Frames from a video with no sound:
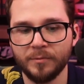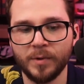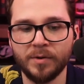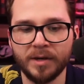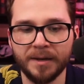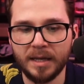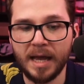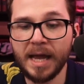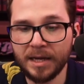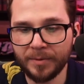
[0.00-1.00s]
Railgun.
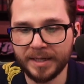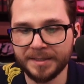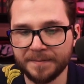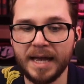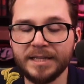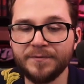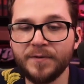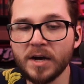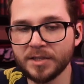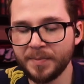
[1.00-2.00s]
Anyways, it's
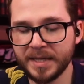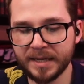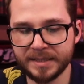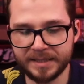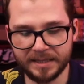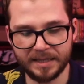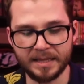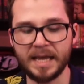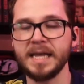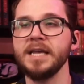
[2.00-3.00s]
fucked because
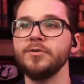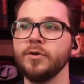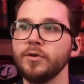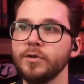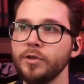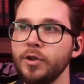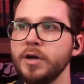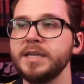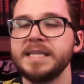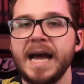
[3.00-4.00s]
they either
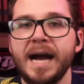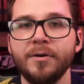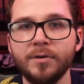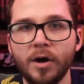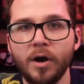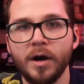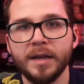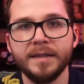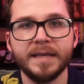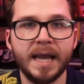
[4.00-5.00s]
look down
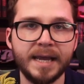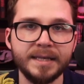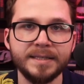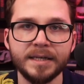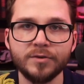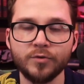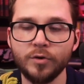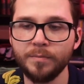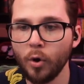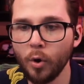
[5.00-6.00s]
on the 86
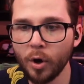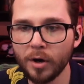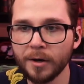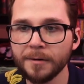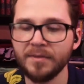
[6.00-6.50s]
group or